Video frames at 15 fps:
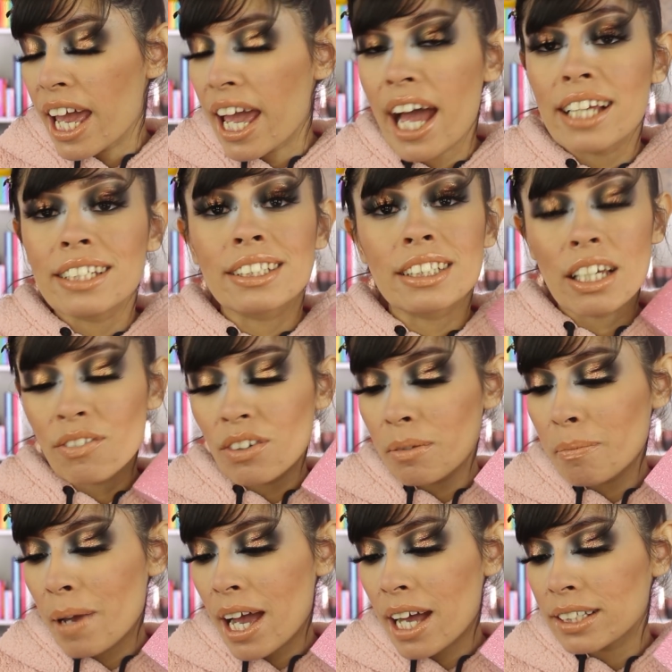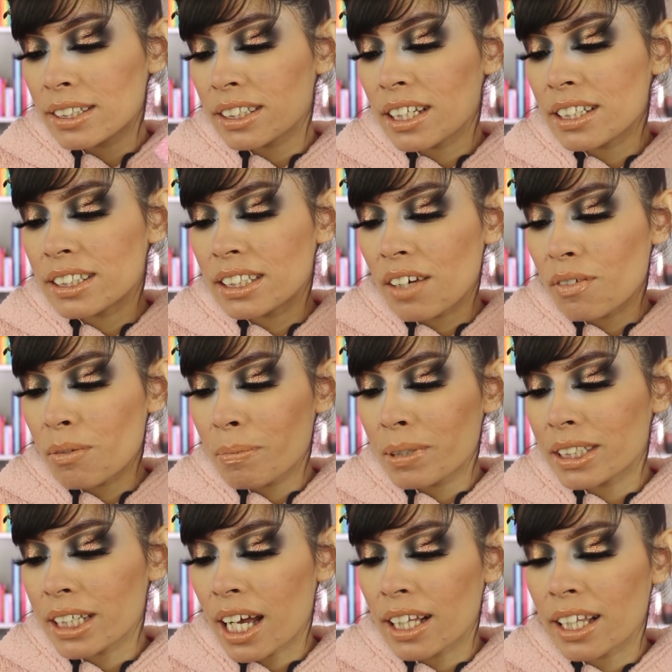It has 7 mattes, 7
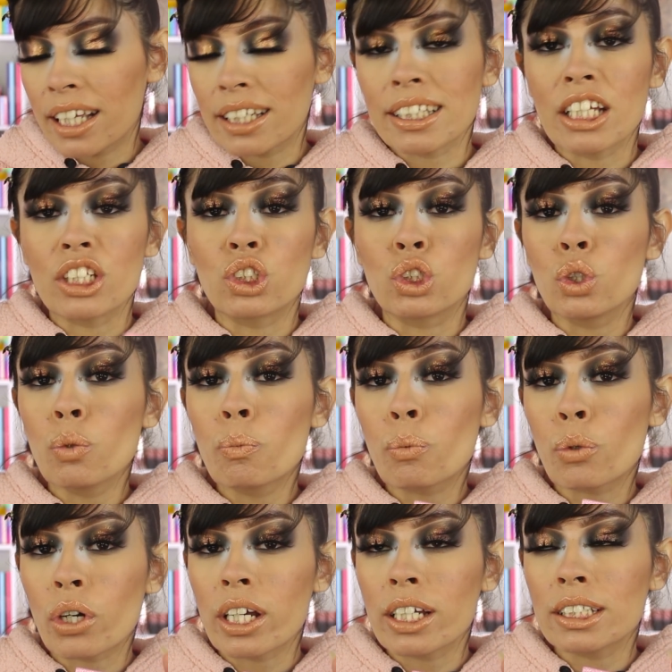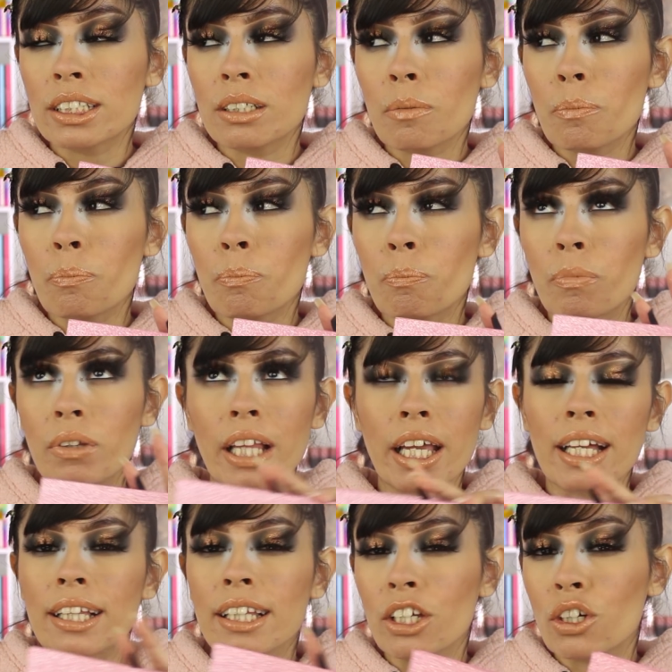metallics, and 2 pressed
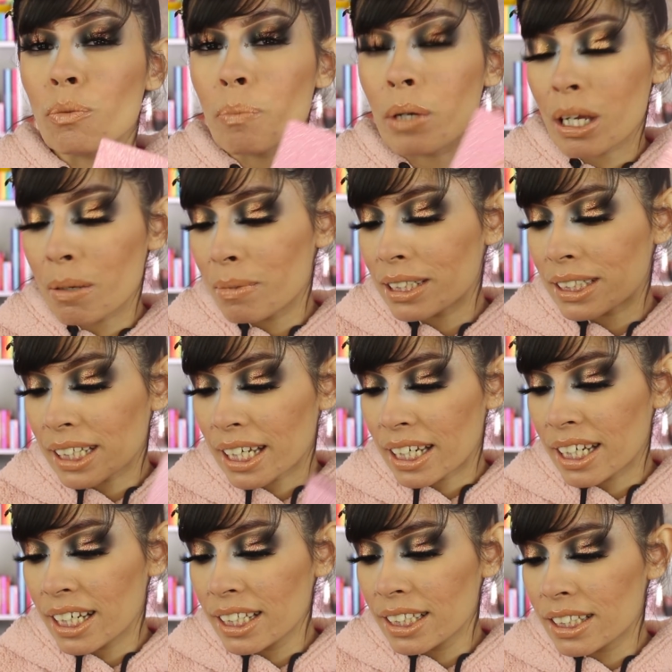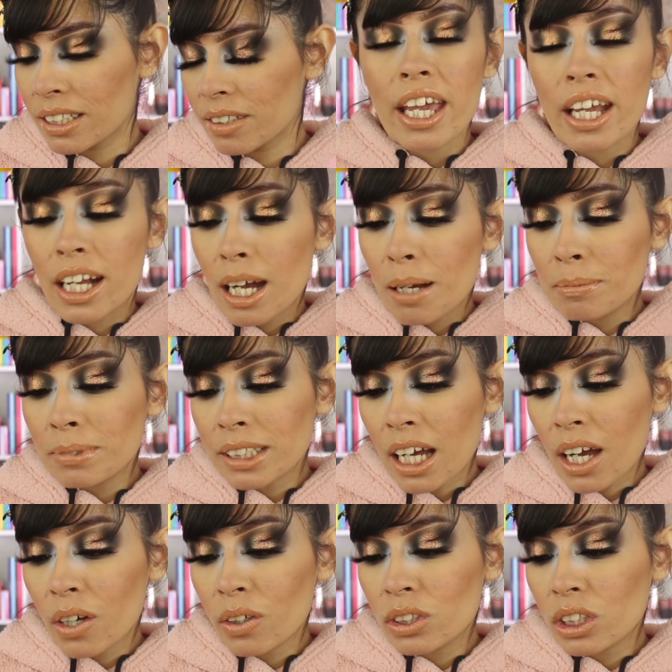like glitter pigments in it. It comes
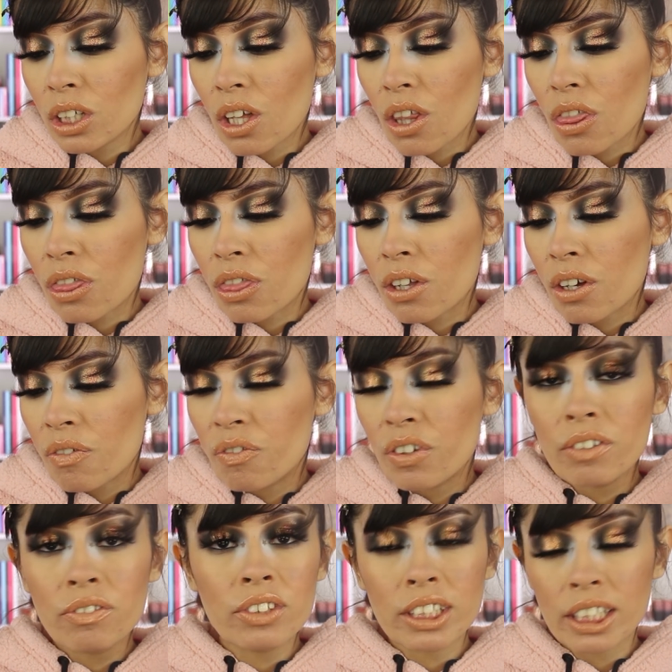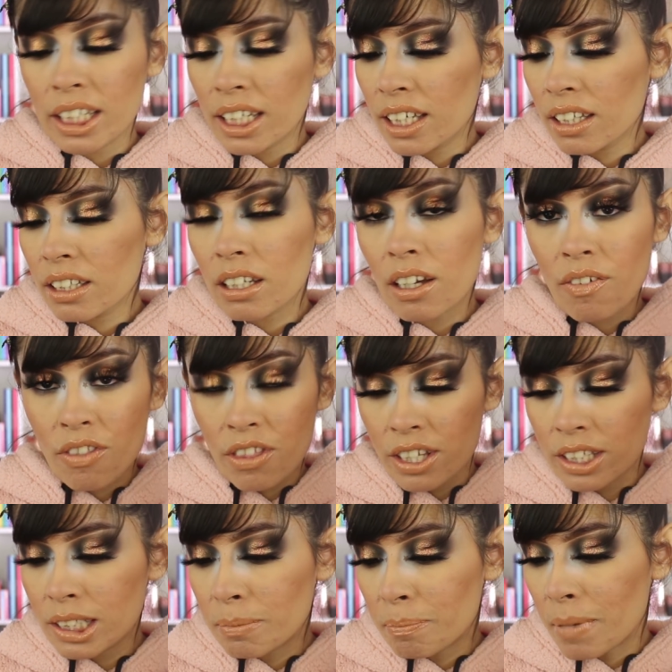out the 15th of
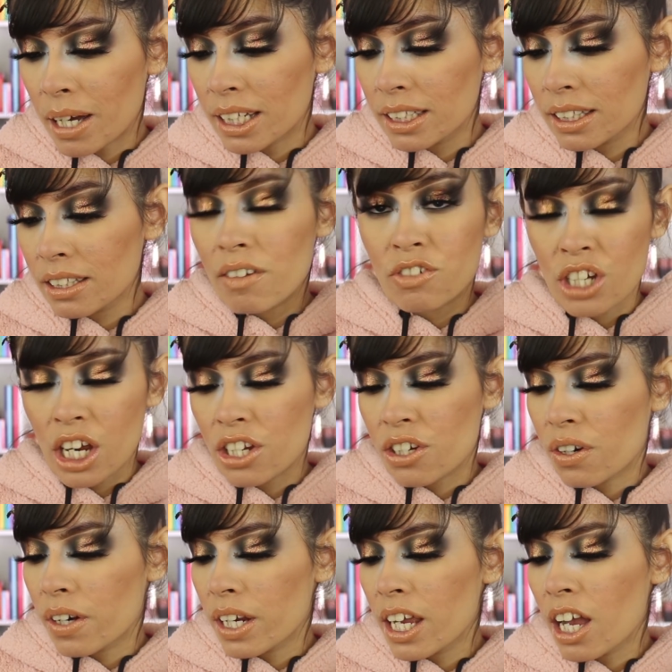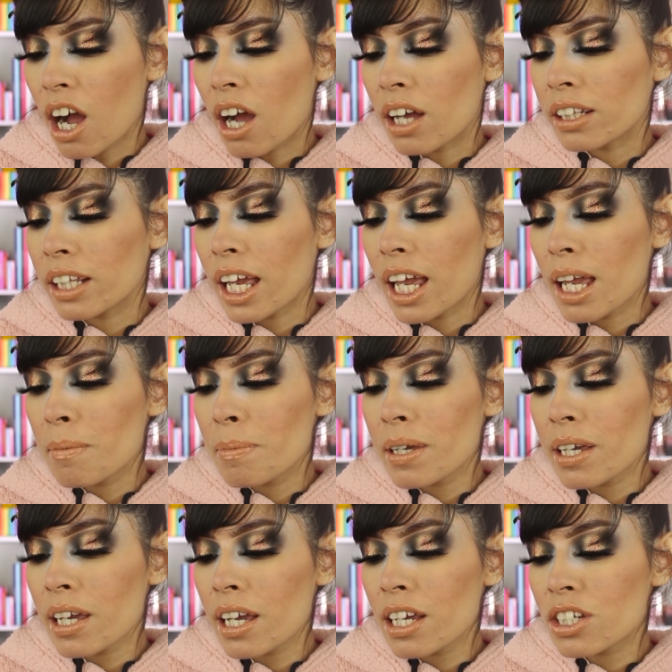this month of January on
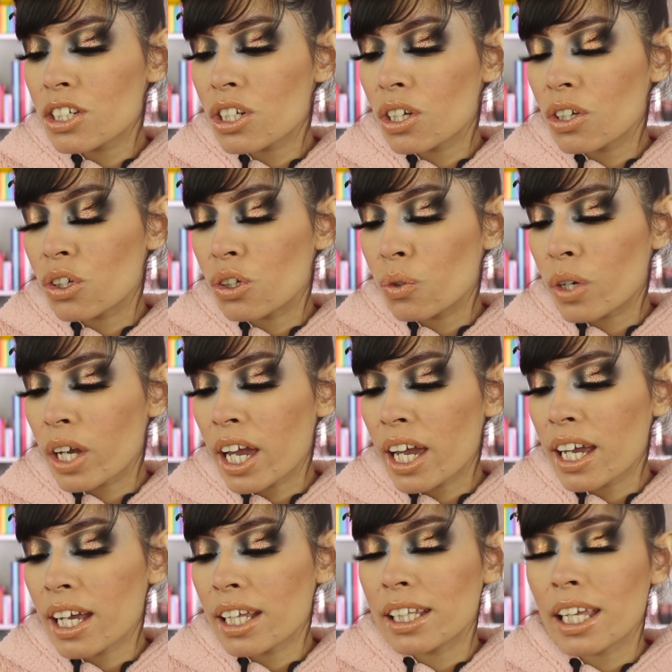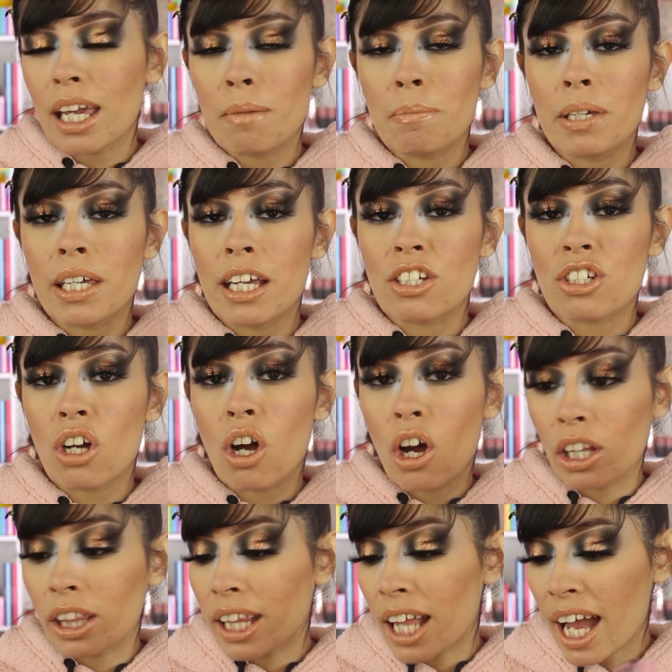ABH UK and ABH
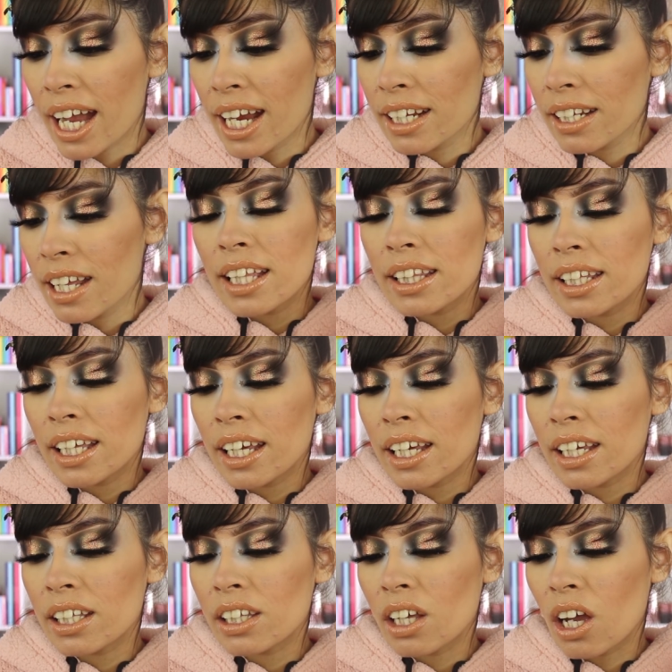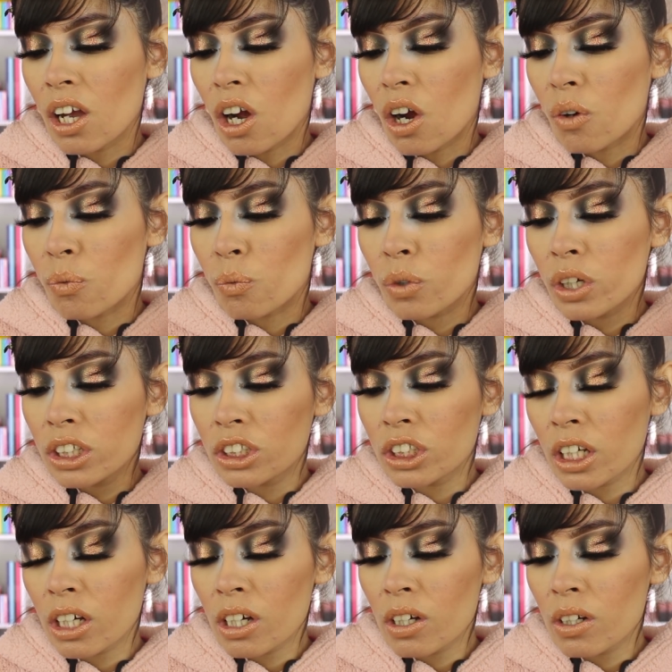online, and then on
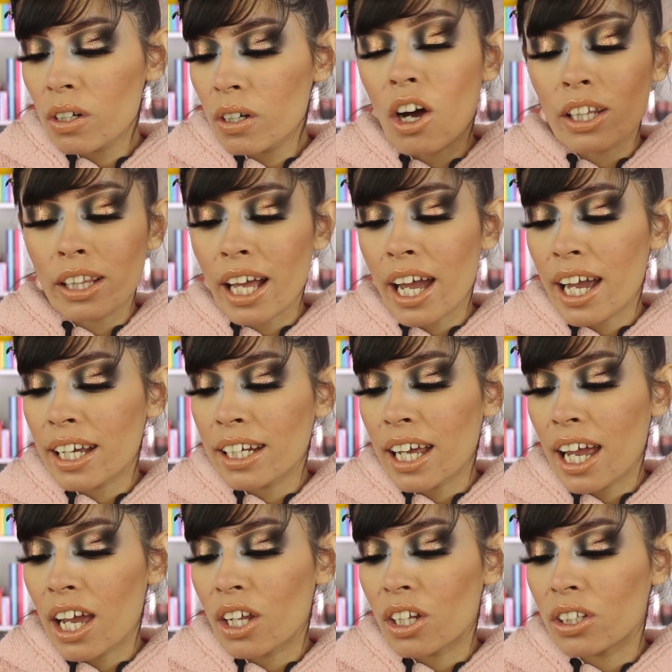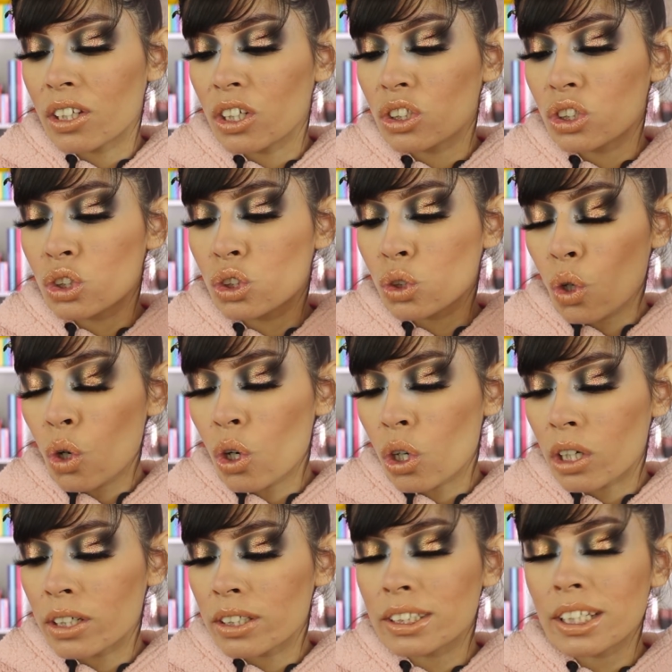retail, online, and
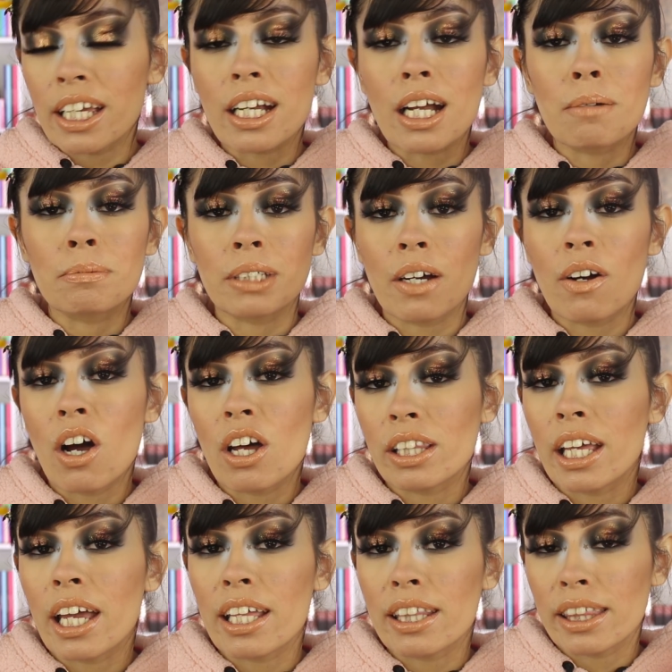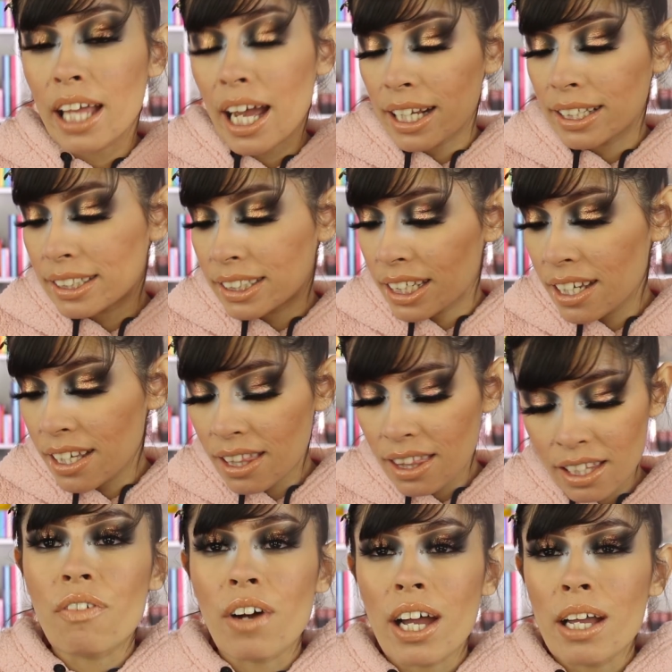stores it comes out on the
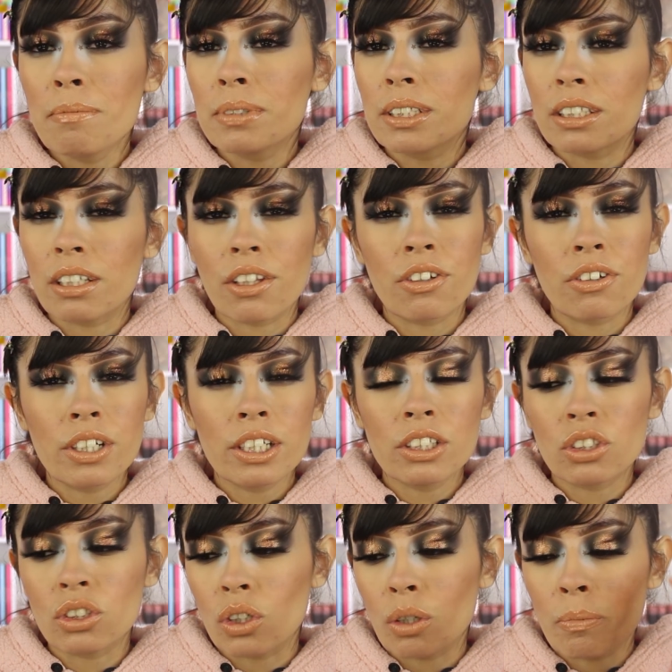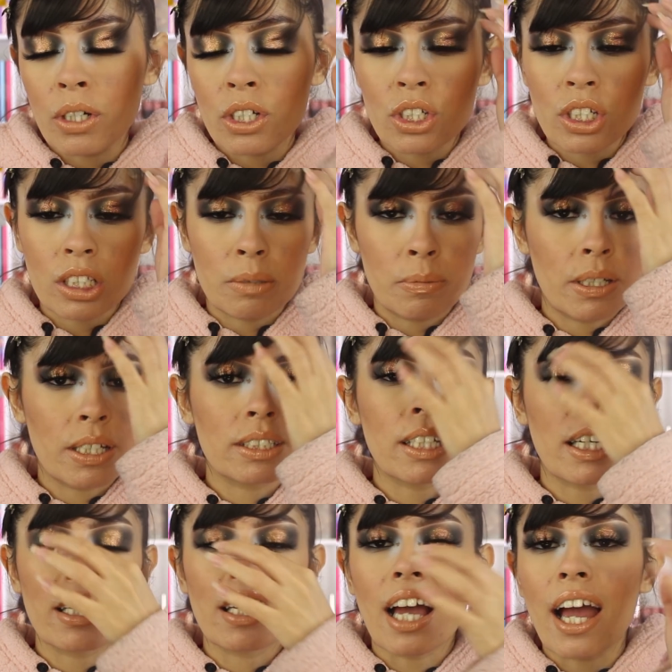19th. If I am stuttering so much, it's because
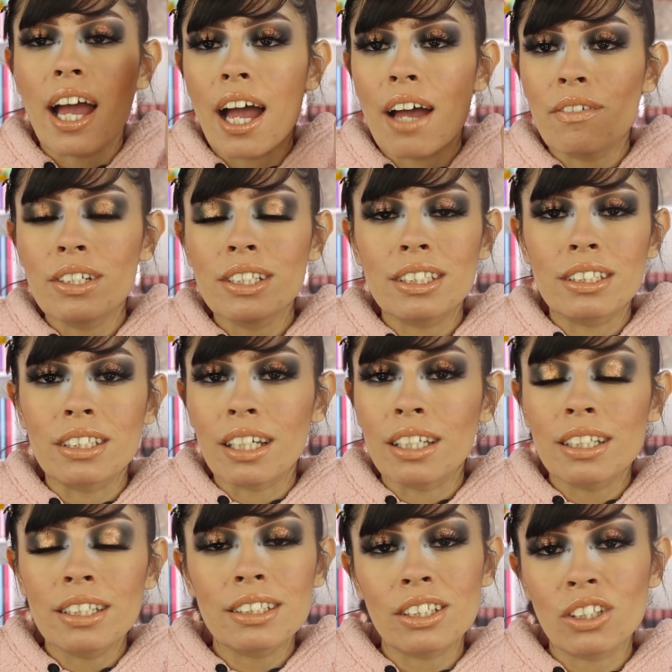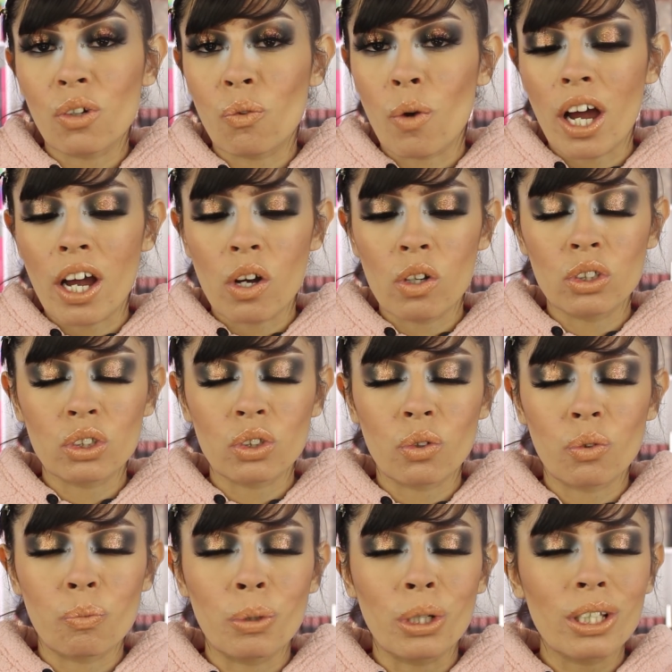I haven't done this in a while,
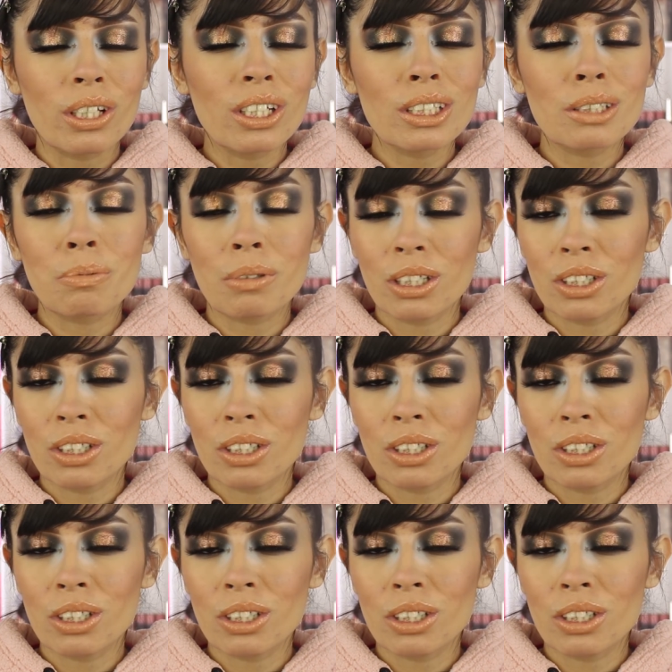so please